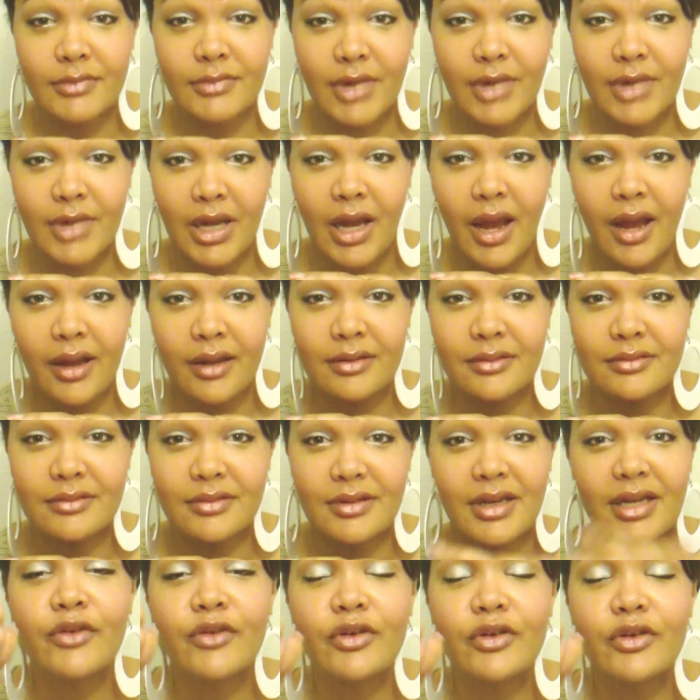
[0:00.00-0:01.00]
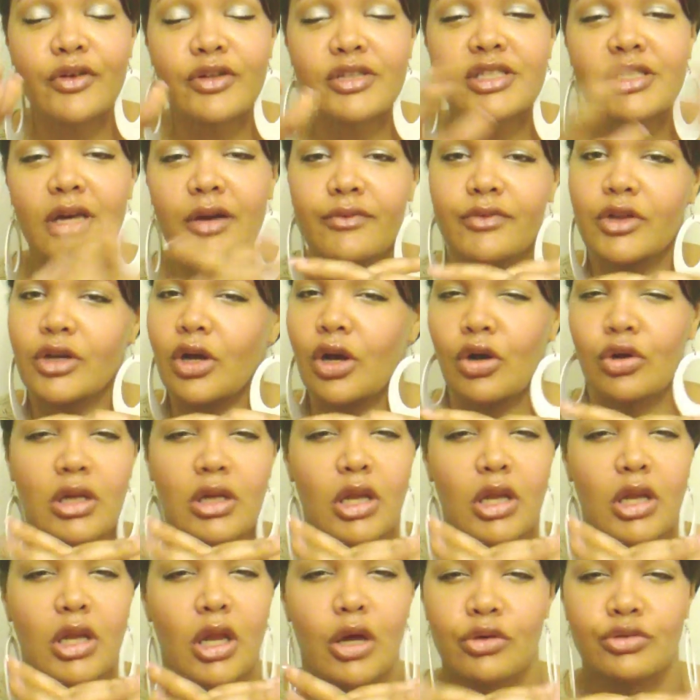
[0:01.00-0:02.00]
okay, give yourself the
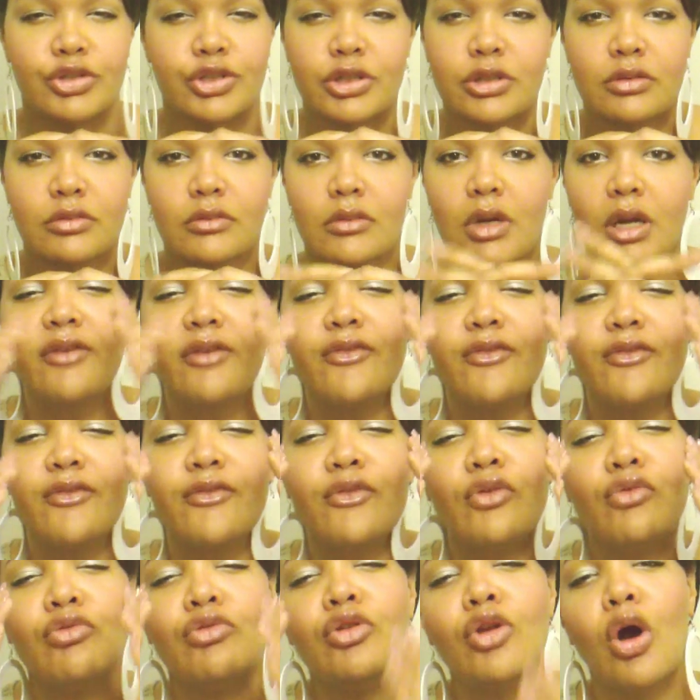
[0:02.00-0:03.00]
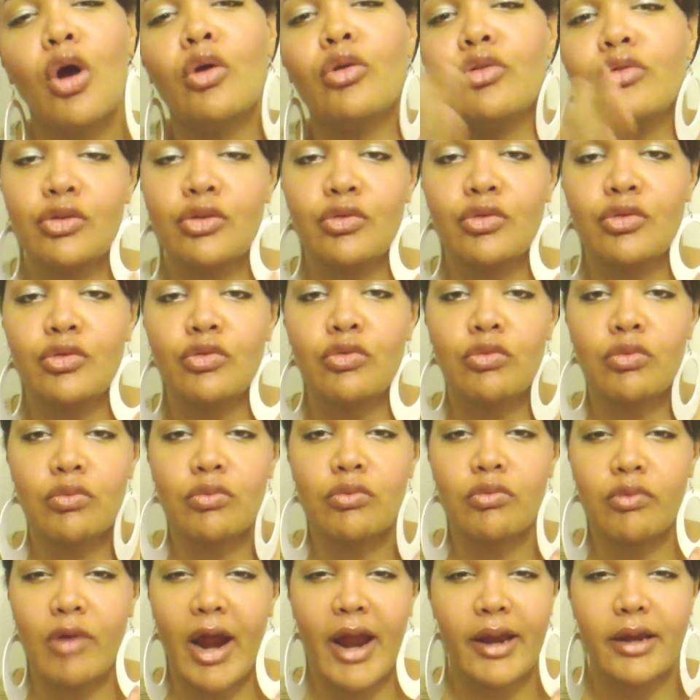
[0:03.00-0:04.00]
closure. If you know you didn't do
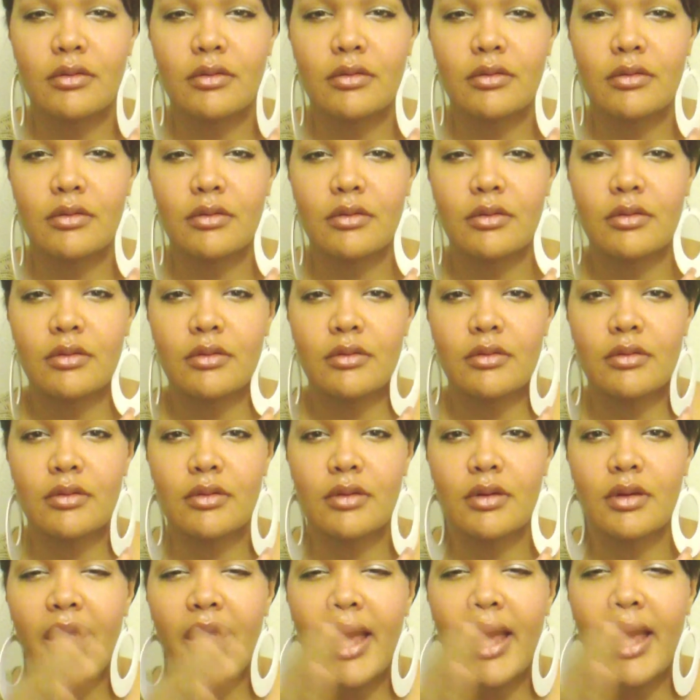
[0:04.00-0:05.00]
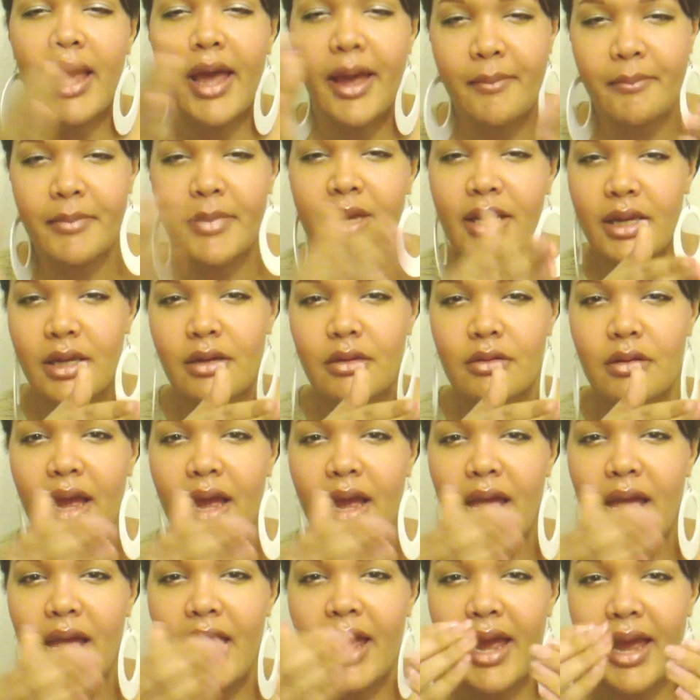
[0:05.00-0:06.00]
right, admit it
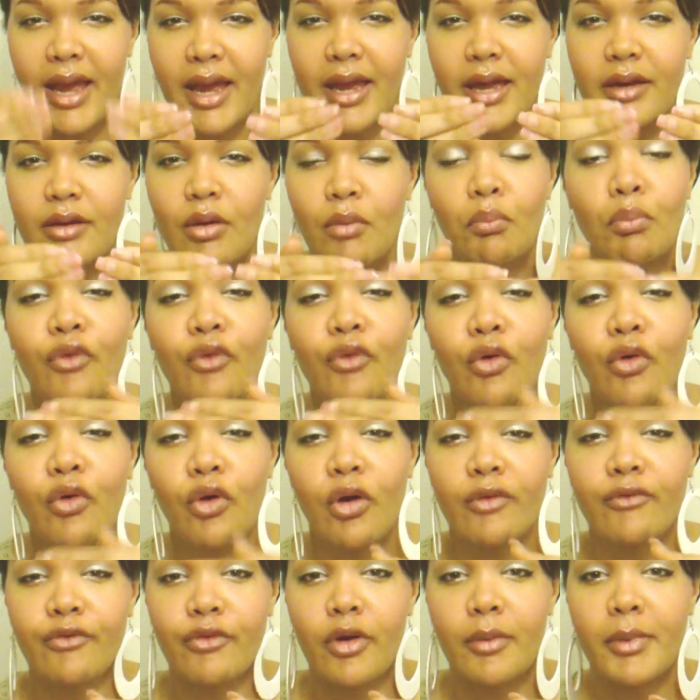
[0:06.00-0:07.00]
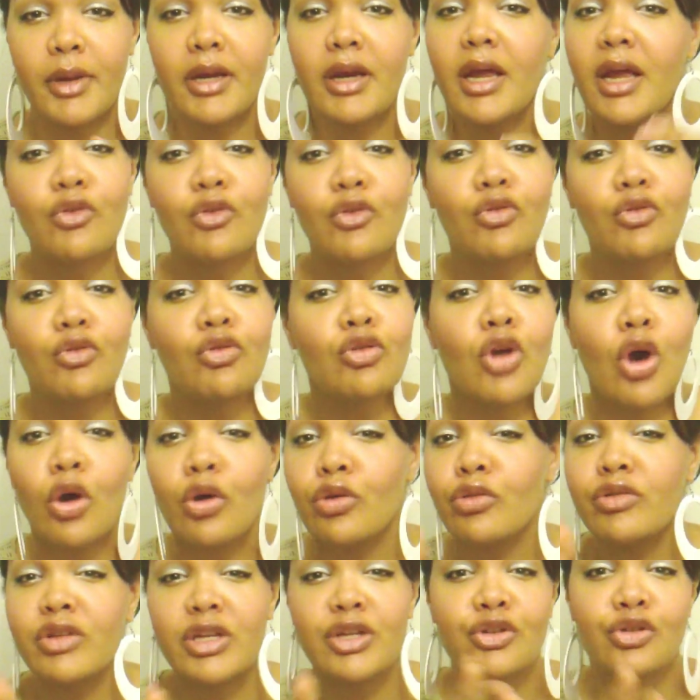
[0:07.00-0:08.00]
and move on from it. If you know
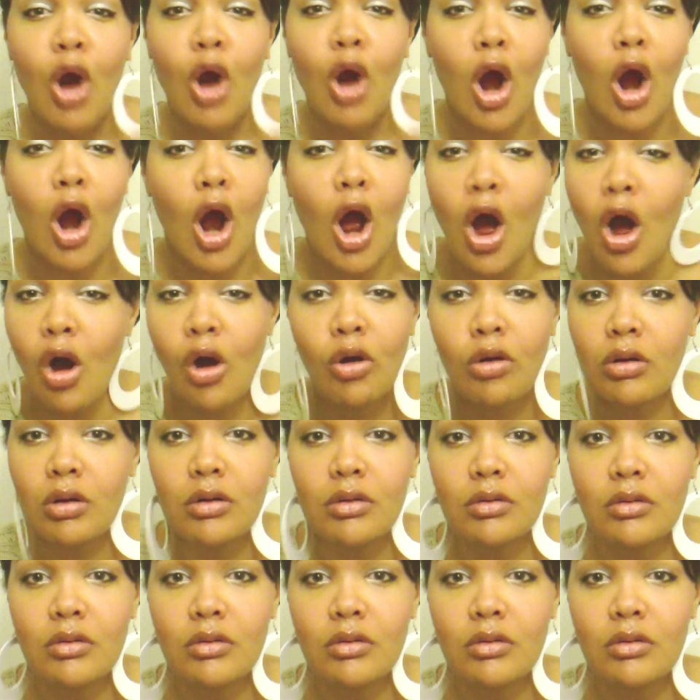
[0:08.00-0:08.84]
you didn't do wrong,